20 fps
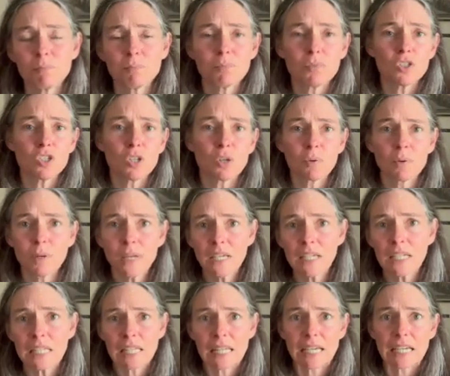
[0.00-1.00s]

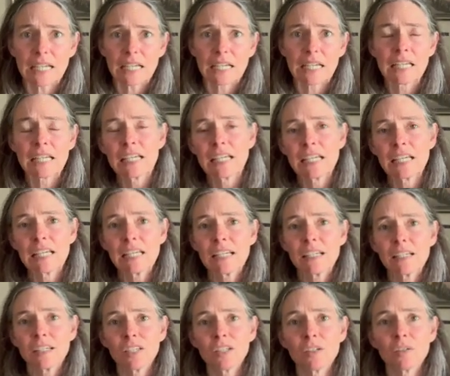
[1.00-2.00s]
showing, like,
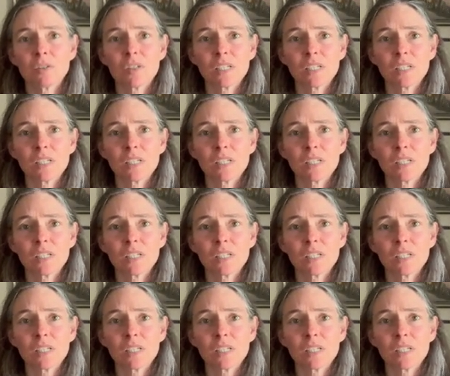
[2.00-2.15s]
you know,